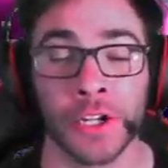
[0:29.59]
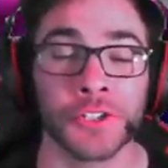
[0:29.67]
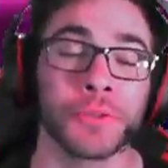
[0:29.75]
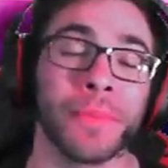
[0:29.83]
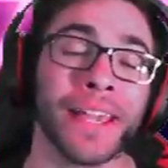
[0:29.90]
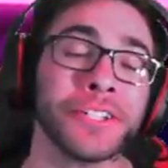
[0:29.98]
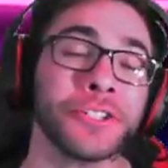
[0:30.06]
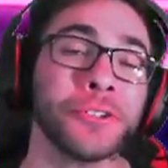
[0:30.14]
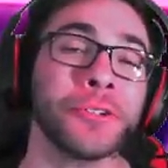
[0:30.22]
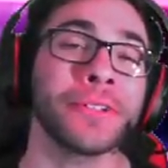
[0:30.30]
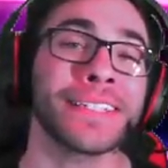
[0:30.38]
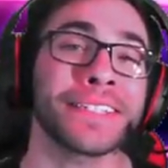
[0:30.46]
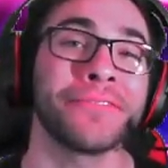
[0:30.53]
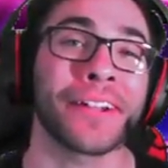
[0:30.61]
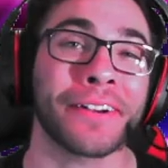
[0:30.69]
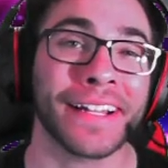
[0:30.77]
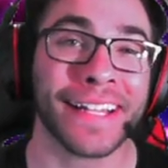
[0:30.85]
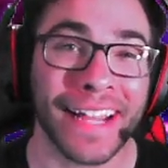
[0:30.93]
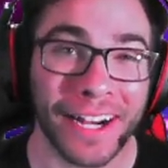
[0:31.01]
So make sure you listen
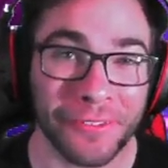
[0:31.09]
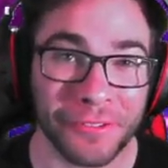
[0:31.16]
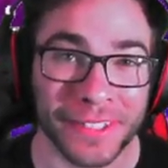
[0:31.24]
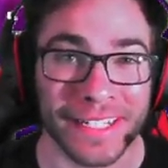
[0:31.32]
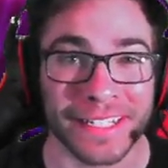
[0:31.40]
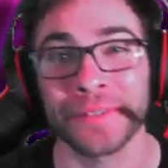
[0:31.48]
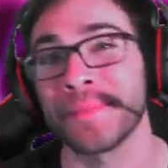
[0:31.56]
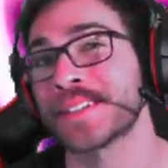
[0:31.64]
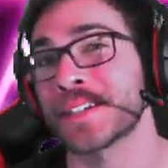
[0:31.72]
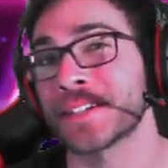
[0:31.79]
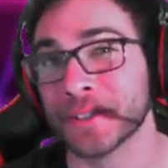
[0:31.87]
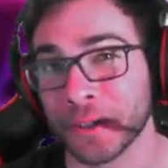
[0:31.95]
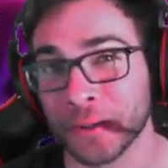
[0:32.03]
very carefully to Mrs.